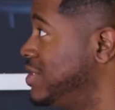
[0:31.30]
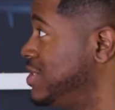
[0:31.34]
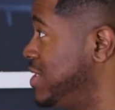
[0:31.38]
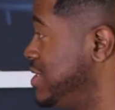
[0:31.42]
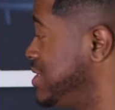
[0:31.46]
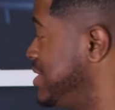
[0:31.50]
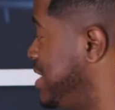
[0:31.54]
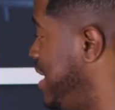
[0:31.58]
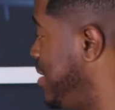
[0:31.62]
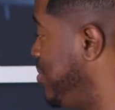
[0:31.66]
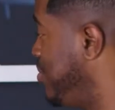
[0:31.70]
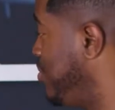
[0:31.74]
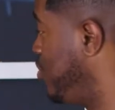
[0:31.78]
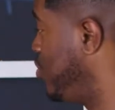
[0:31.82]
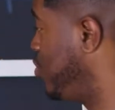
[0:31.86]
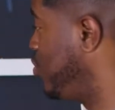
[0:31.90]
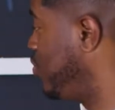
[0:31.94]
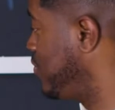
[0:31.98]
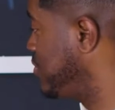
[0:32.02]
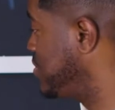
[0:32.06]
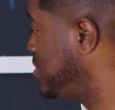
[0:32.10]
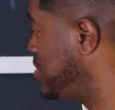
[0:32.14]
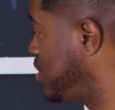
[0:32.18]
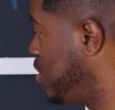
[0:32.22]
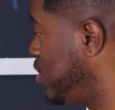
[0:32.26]
This does not
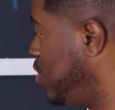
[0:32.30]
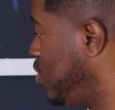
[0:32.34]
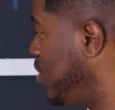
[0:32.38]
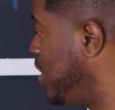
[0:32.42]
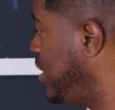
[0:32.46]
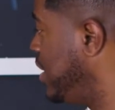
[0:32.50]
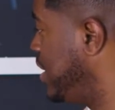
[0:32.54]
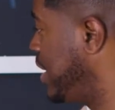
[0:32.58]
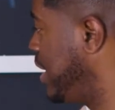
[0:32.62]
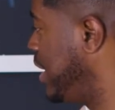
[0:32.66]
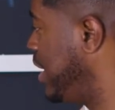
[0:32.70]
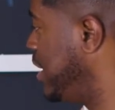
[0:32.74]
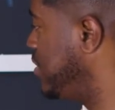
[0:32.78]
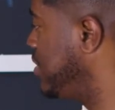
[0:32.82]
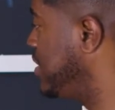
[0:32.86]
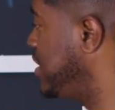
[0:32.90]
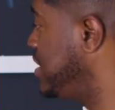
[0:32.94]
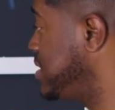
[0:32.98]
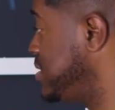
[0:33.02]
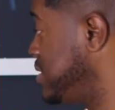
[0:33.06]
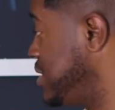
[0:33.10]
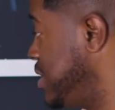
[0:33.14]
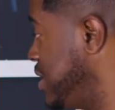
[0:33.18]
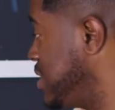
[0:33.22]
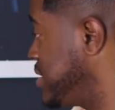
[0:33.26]
move. So again,
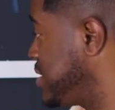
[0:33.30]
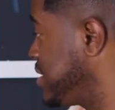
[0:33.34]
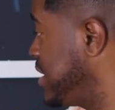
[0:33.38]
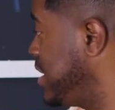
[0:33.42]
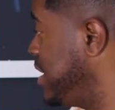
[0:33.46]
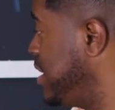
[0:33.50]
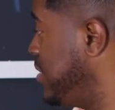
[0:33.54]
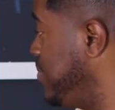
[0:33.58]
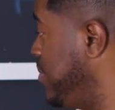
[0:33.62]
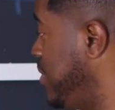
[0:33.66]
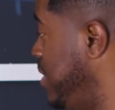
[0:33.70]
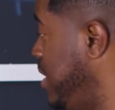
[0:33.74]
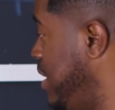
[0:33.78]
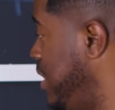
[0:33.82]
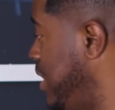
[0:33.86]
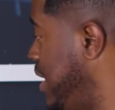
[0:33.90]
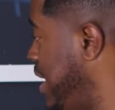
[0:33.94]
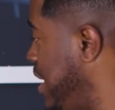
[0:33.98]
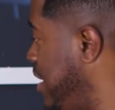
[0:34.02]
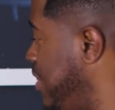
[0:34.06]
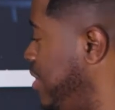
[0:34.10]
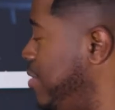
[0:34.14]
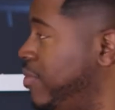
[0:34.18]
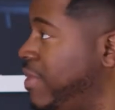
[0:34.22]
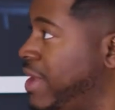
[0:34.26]
this does keep a
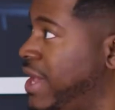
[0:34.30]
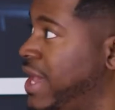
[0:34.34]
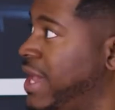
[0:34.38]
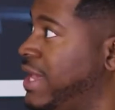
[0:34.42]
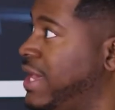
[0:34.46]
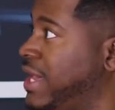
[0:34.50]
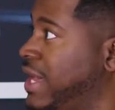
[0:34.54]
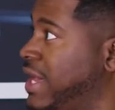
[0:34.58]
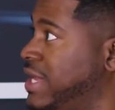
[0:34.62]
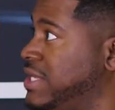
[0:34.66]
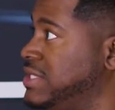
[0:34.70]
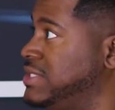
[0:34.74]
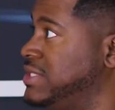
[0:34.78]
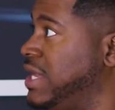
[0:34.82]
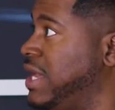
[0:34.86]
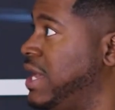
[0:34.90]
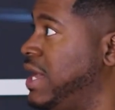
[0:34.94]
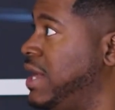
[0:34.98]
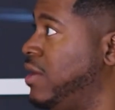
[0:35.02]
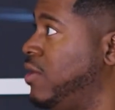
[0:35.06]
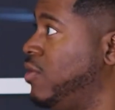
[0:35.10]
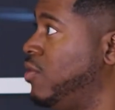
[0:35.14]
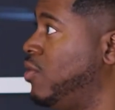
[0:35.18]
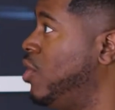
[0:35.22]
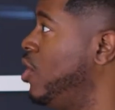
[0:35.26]
lot of the bad guys
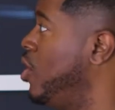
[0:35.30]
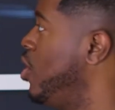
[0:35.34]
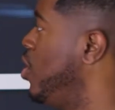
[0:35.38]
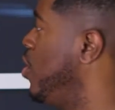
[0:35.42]
out.